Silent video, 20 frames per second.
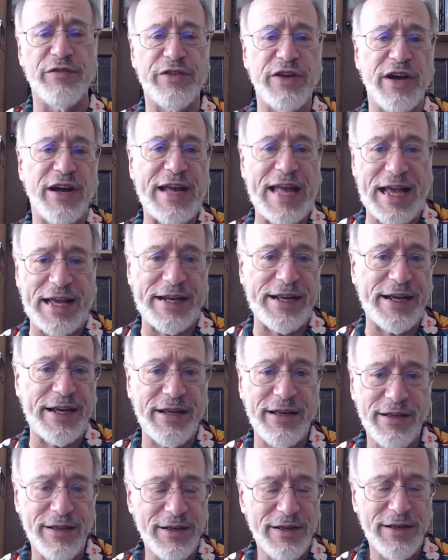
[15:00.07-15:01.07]
Doug Hanning
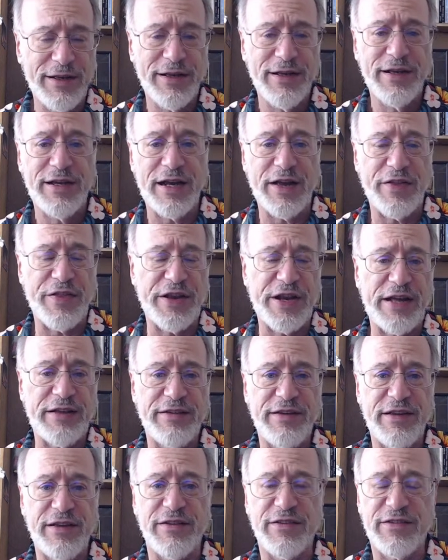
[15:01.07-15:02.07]
in the
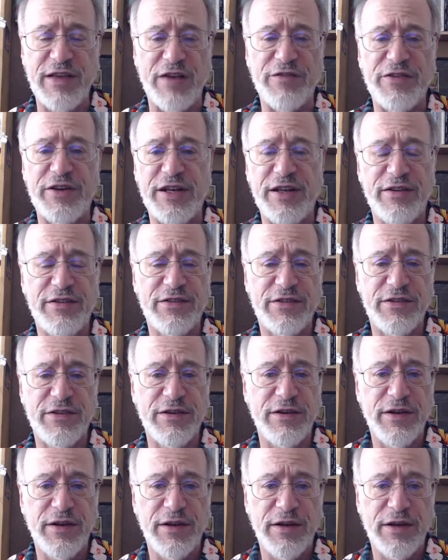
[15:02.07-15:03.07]
1970s
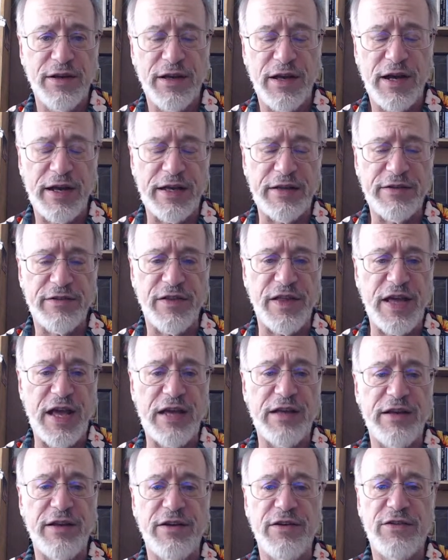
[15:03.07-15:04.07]
into the
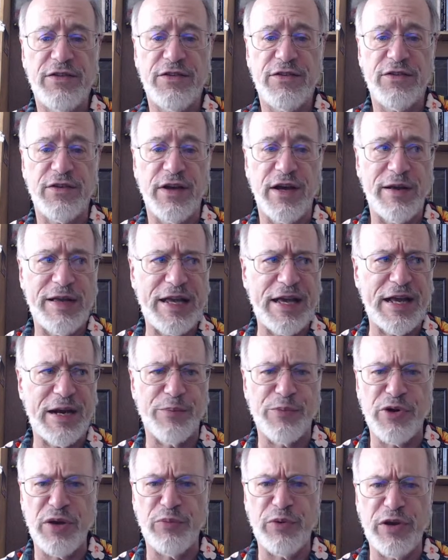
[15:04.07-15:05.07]
80s. He had a
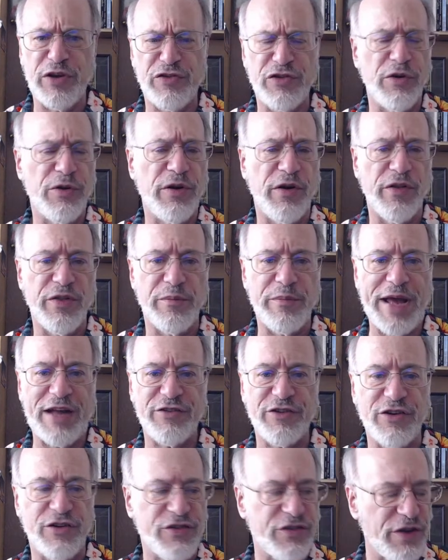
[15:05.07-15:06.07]
Broadway show called The
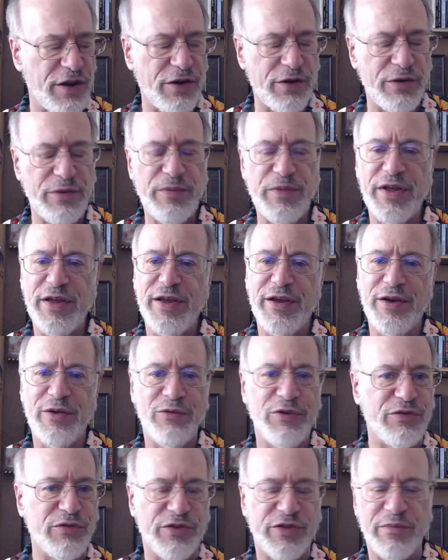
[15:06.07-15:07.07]
Magic Show,
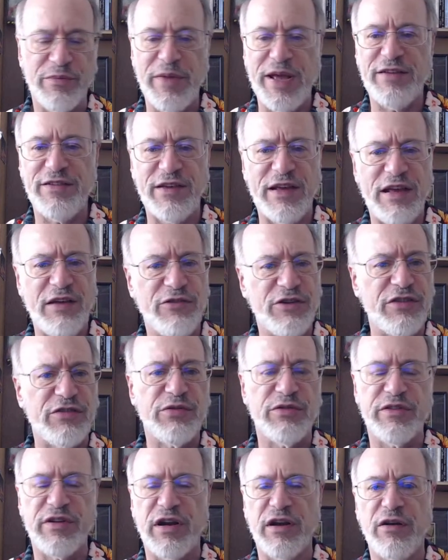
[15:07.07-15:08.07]
which was amazing. He
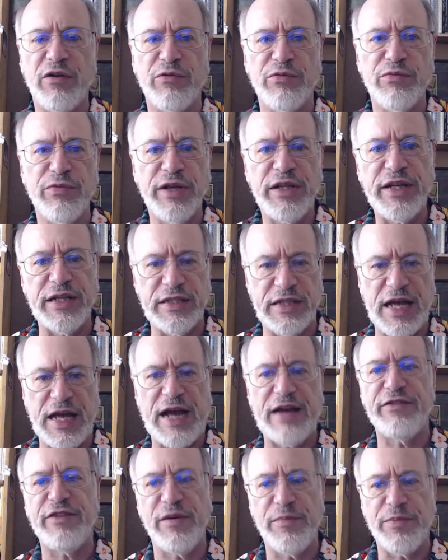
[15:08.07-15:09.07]
was a really
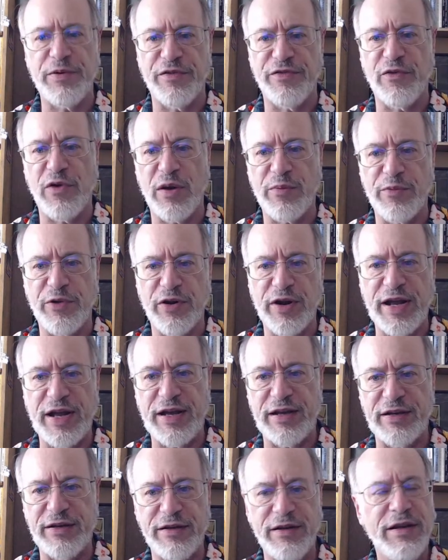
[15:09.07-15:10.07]
lively performer,
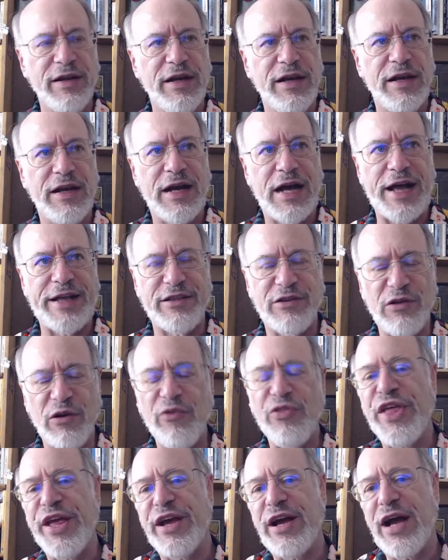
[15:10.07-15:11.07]
and I
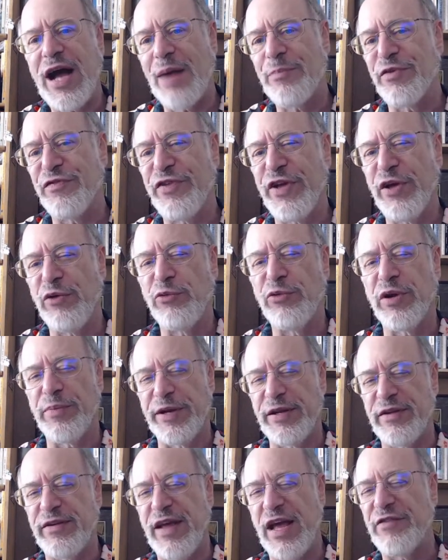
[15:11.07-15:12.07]
don't think Copperfield would have
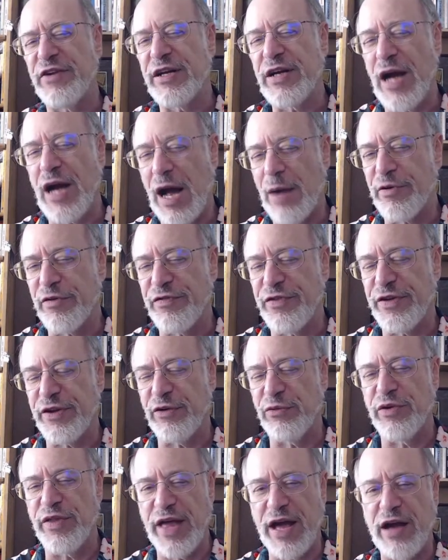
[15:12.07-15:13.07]
been David
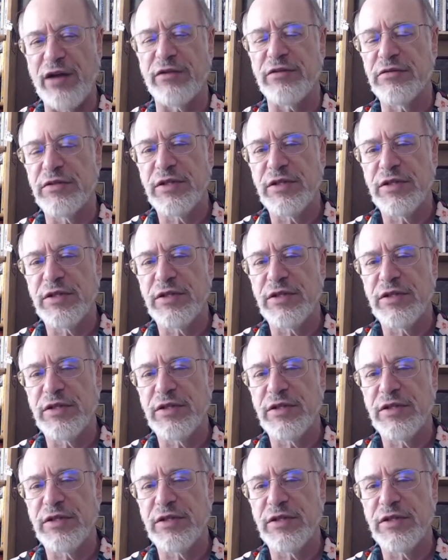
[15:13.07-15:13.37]
Copperfield without